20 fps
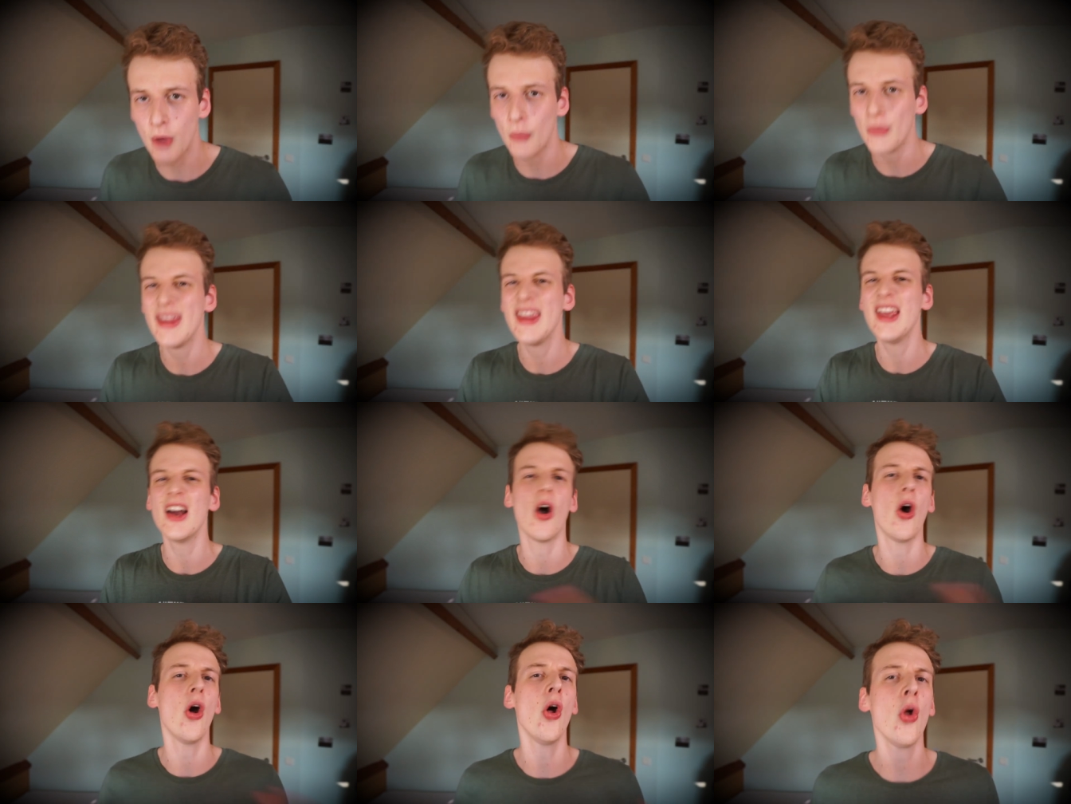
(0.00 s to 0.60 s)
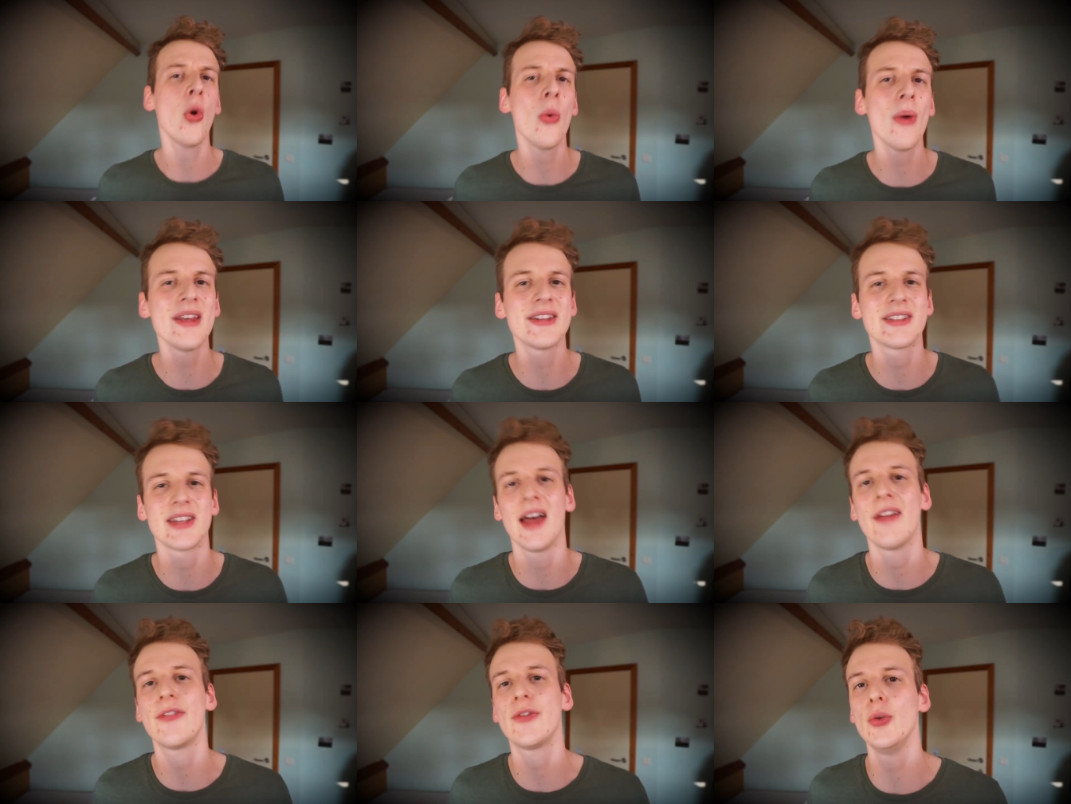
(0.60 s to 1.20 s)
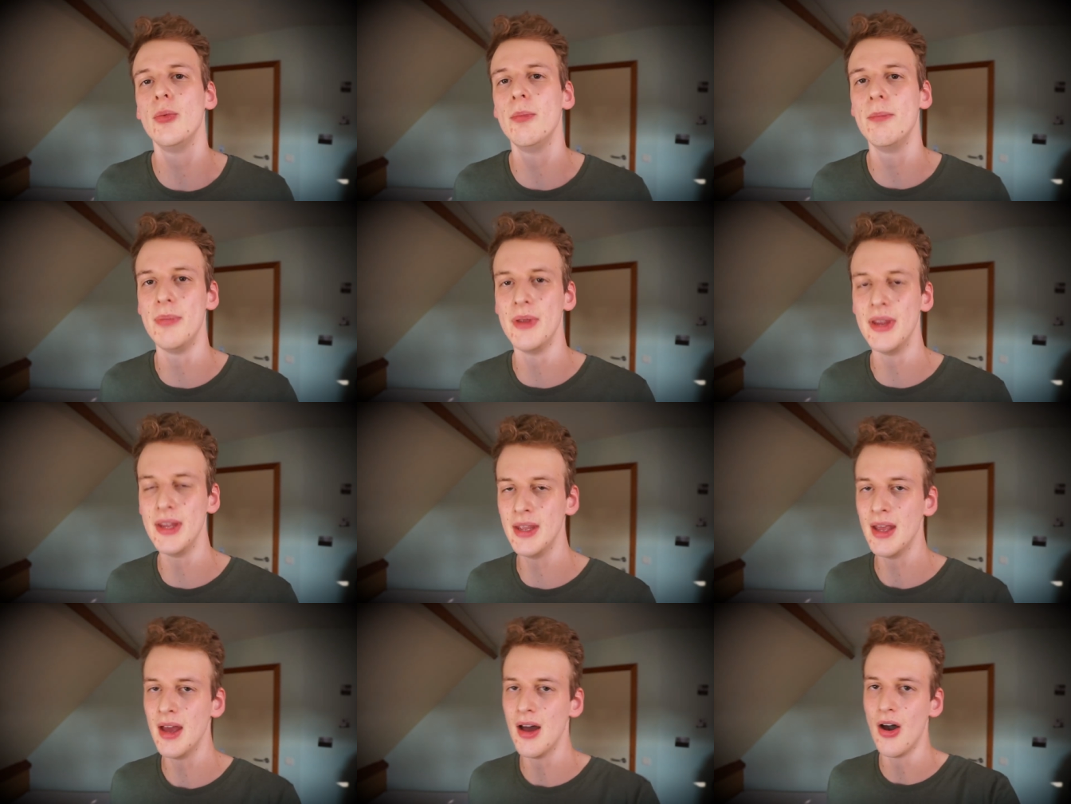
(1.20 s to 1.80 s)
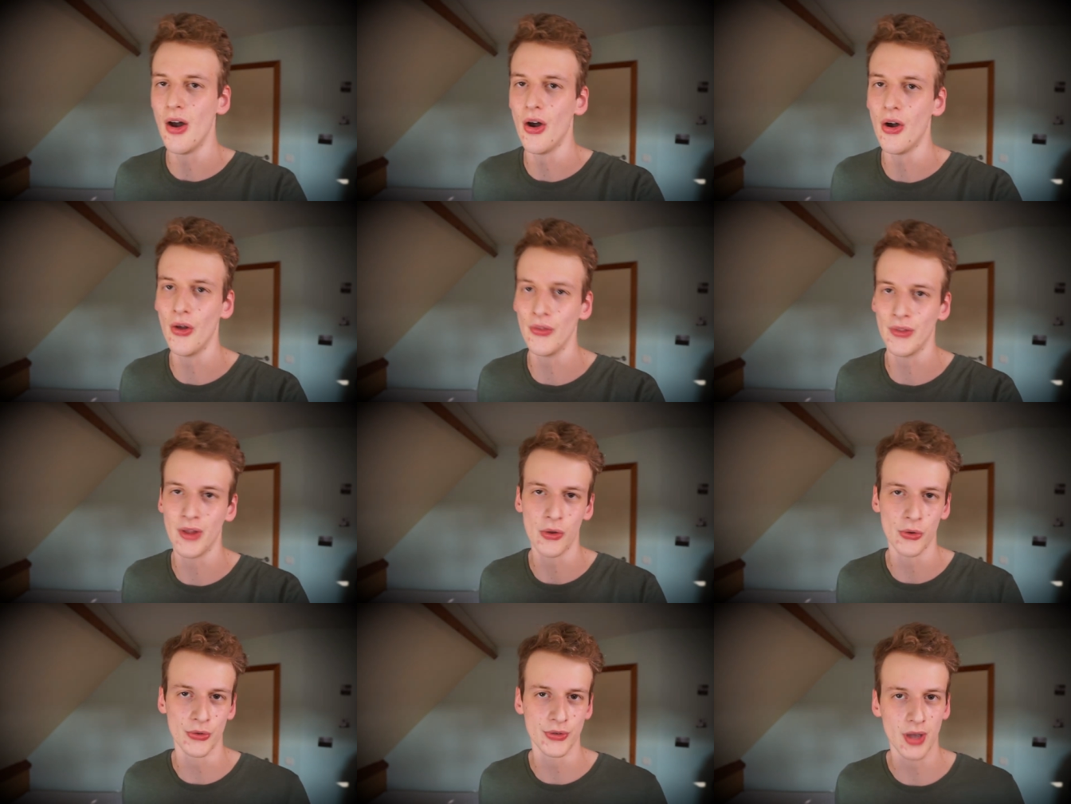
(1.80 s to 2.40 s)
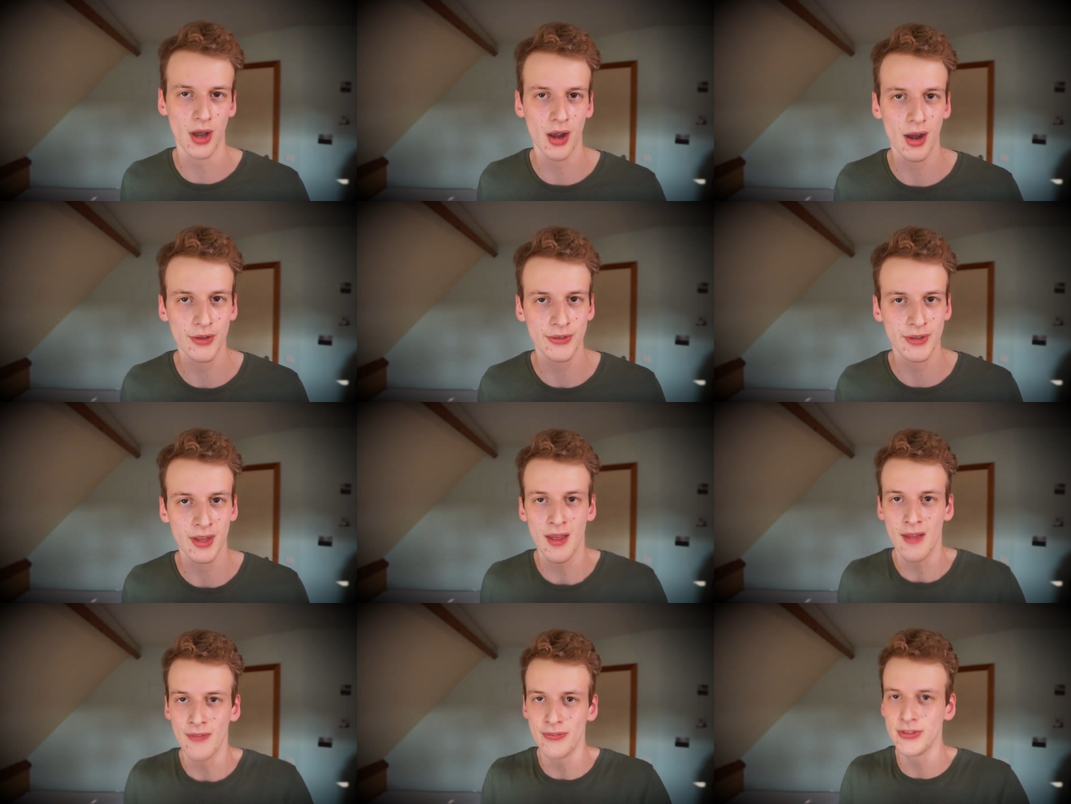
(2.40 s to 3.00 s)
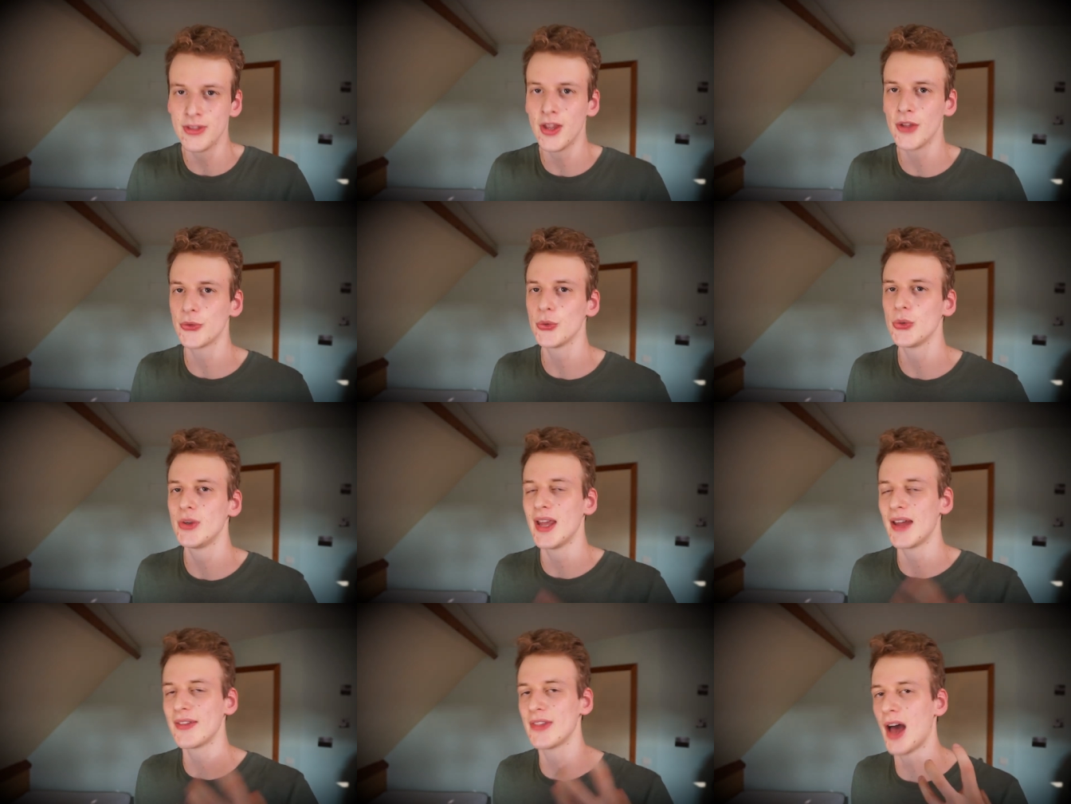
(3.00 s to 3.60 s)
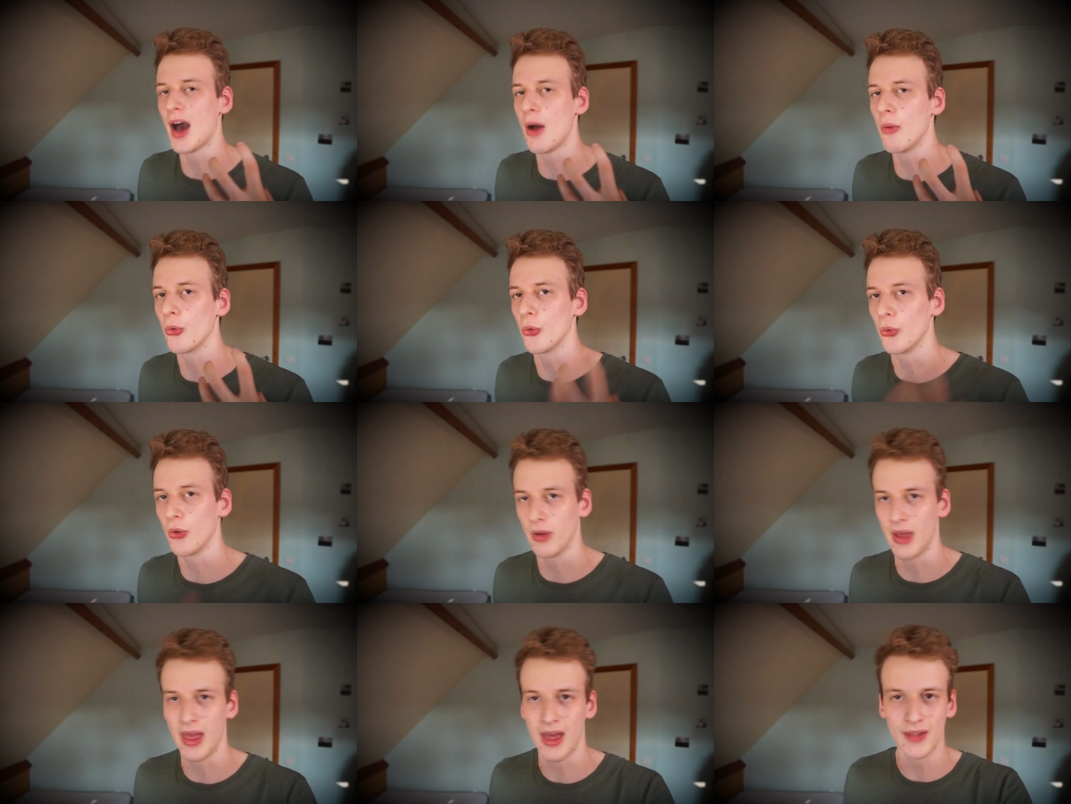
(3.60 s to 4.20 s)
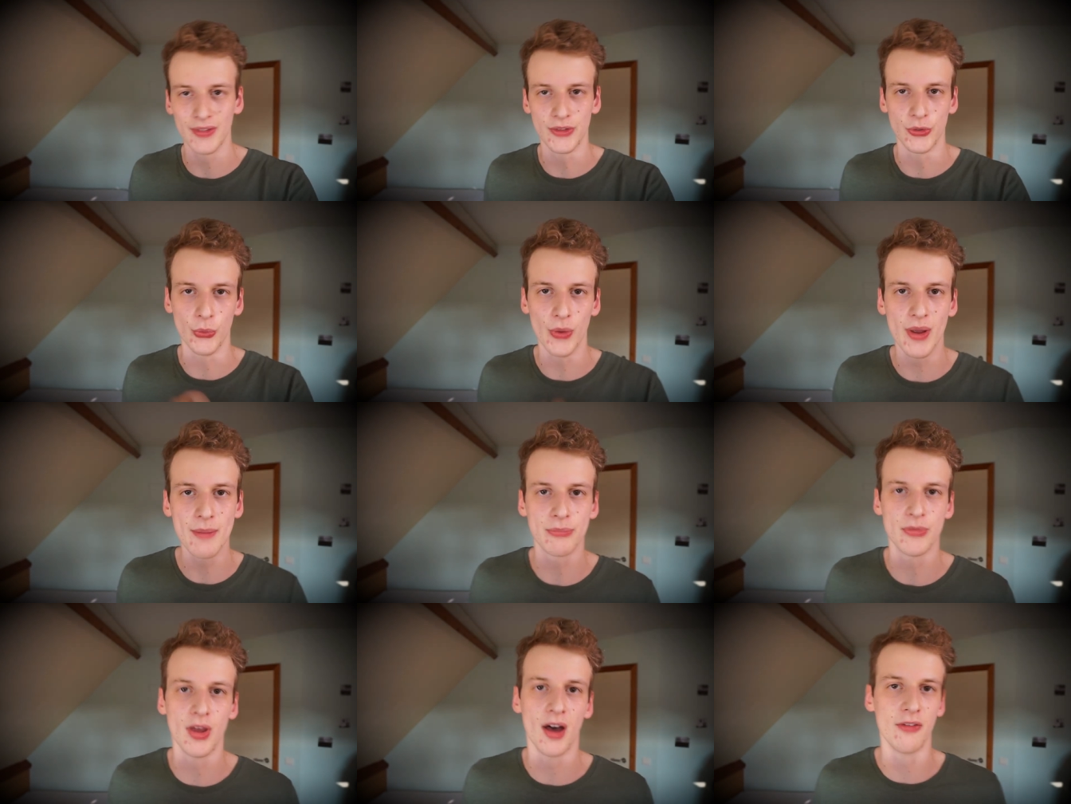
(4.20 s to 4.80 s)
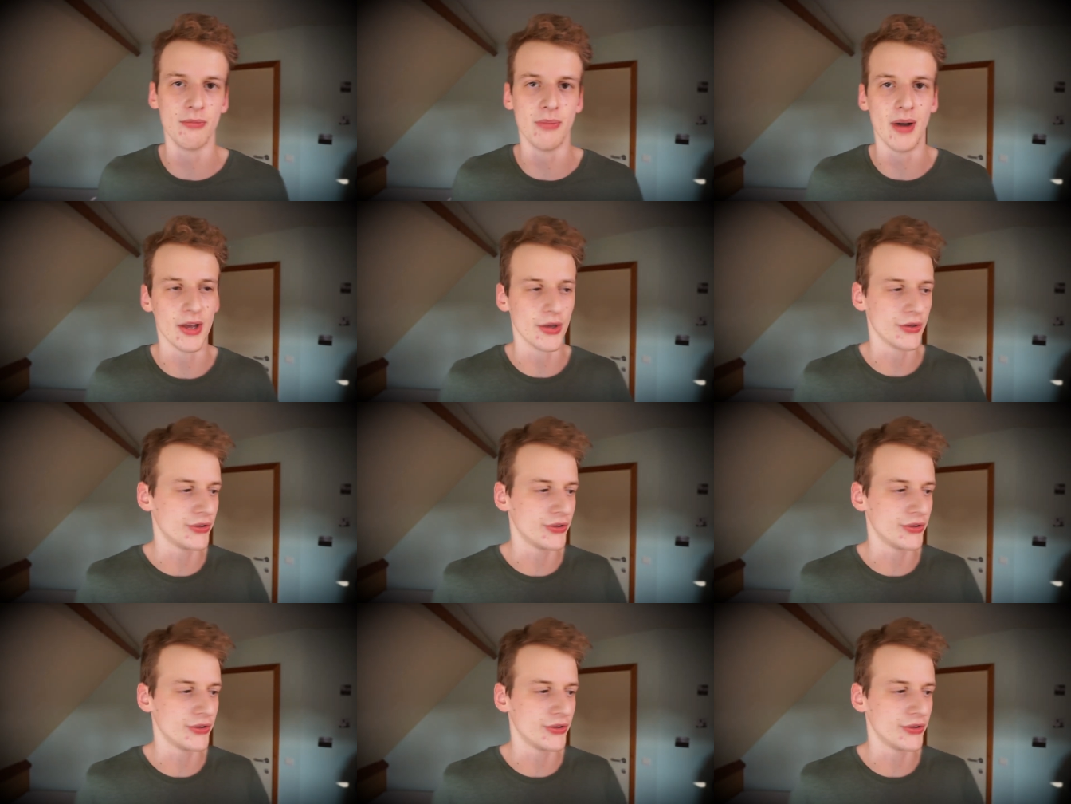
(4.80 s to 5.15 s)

we always had to be on our guard not to get our head ripped off by